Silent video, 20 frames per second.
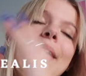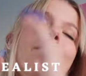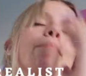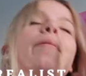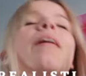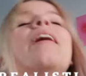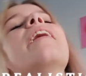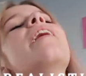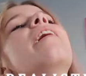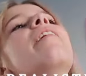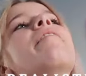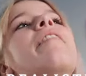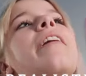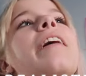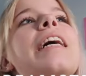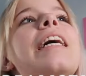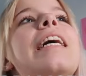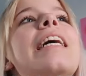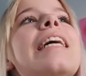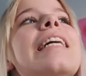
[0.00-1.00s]
but a
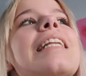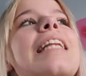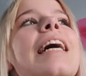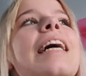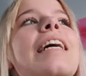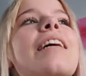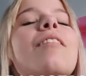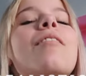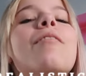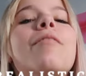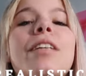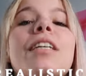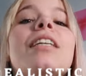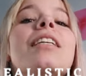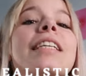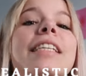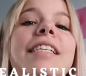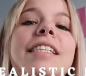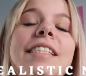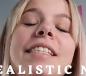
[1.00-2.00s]
very
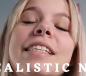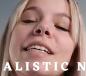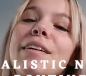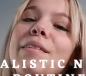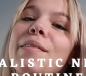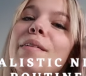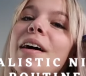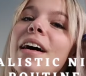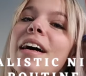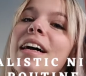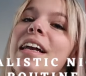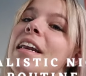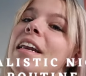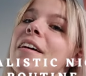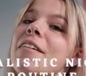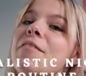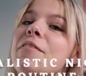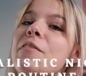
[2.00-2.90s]
realistic one